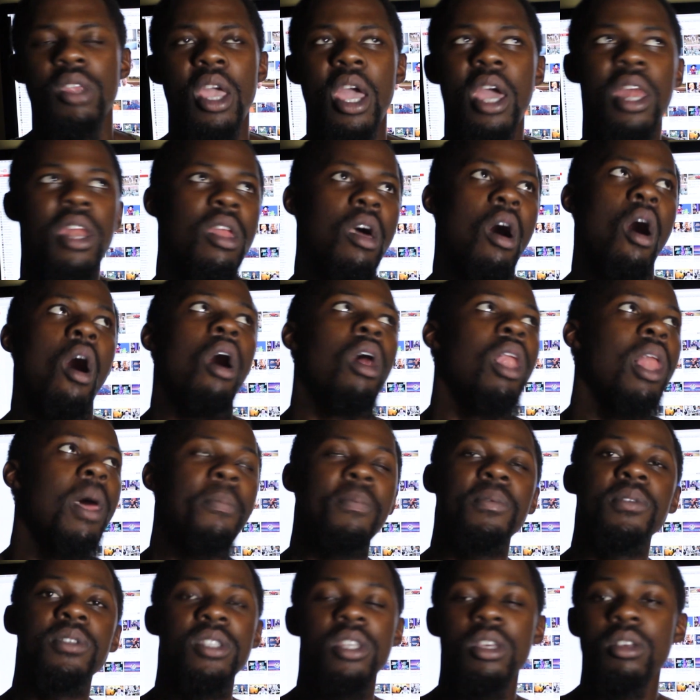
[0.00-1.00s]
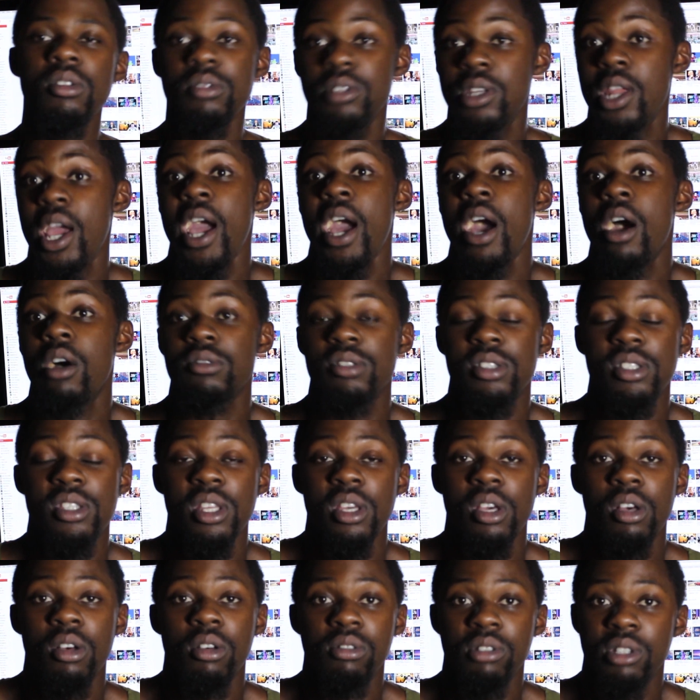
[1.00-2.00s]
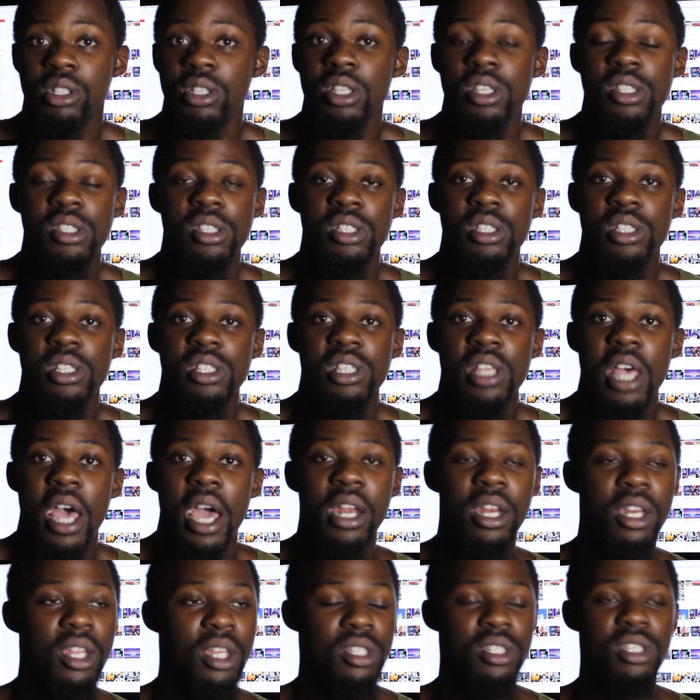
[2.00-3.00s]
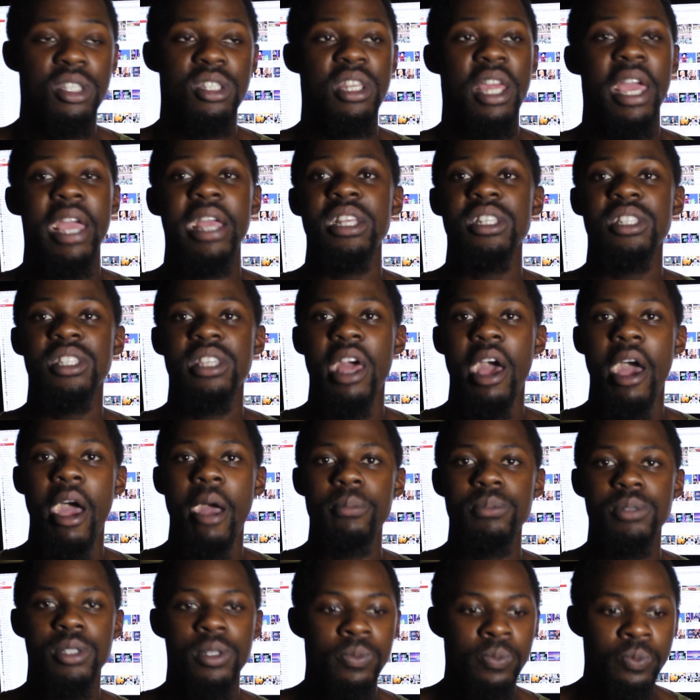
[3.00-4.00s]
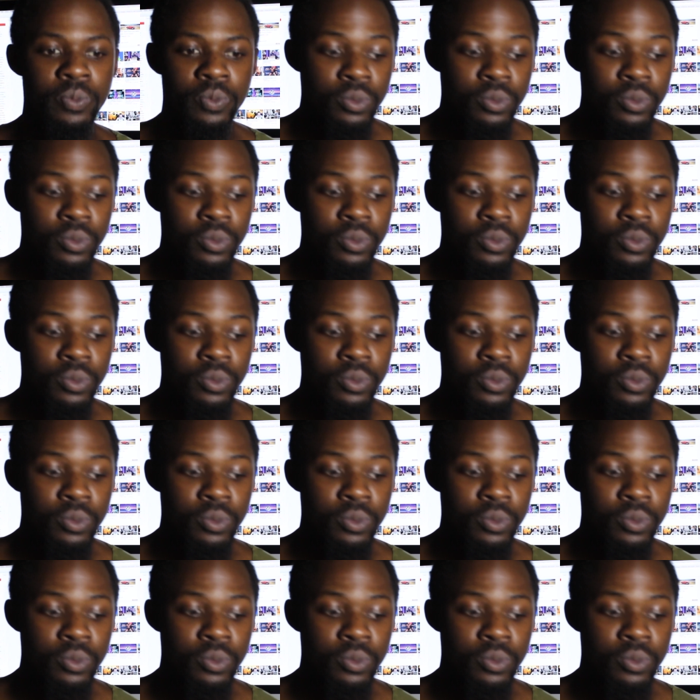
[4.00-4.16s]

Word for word: and all up until now still, in this society in today's times,